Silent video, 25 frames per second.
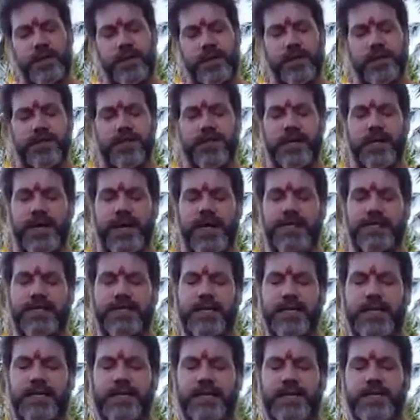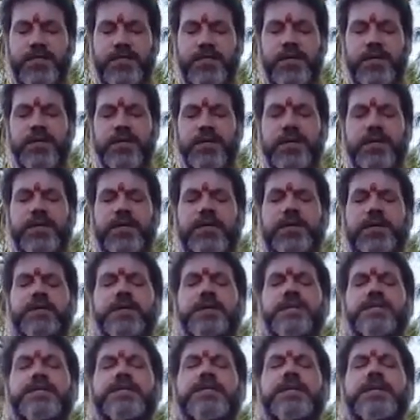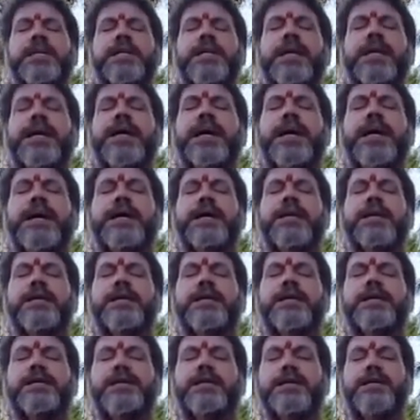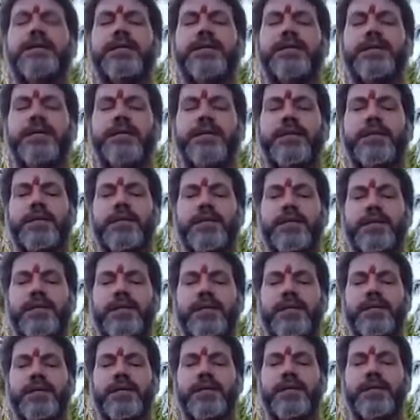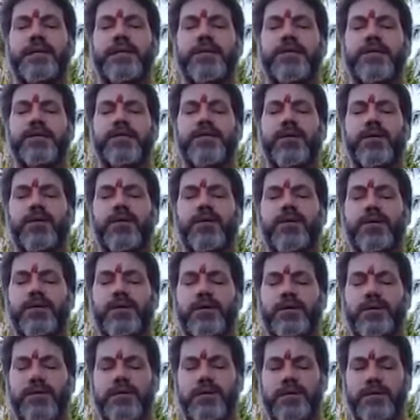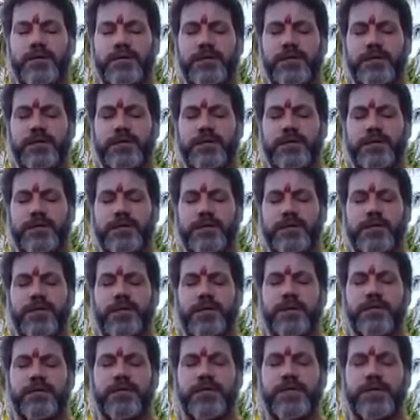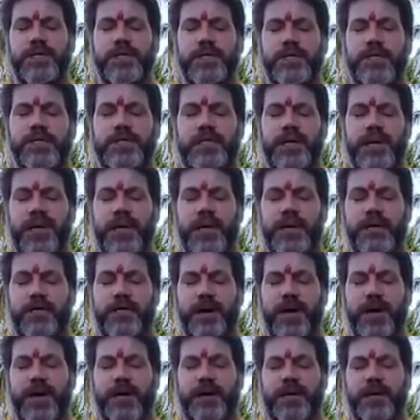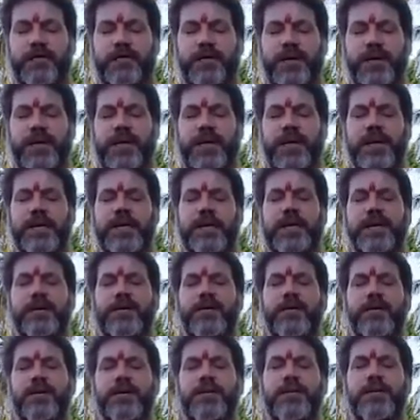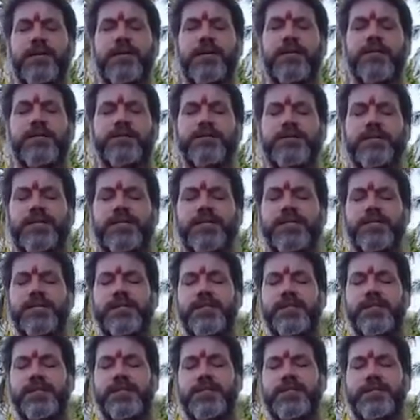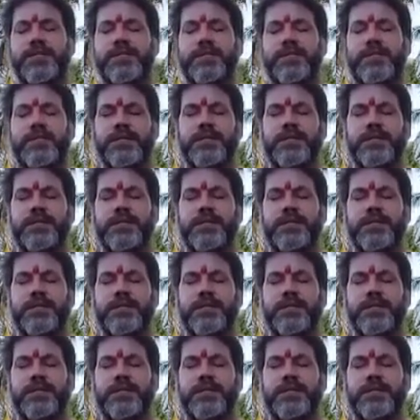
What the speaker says: Relaxing the shoulders and the neck, the throat, the front side and back of the neck and all the structures